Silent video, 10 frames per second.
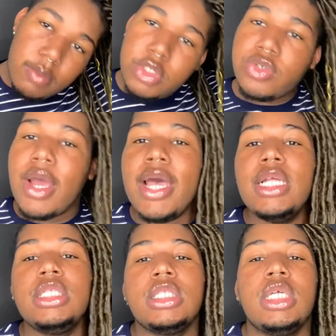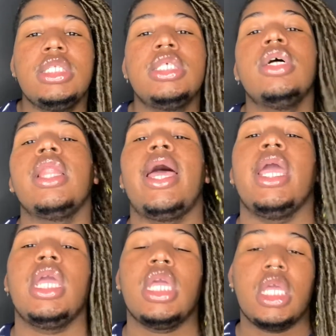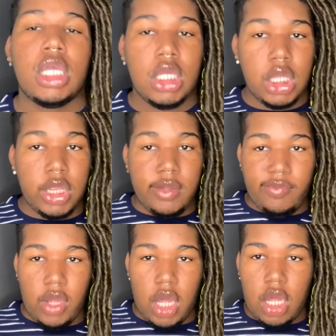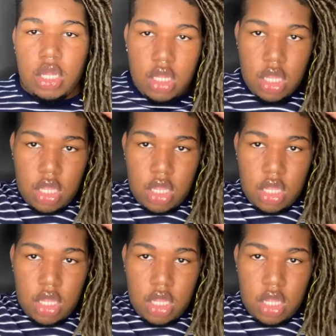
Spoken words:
dreads until like the fall,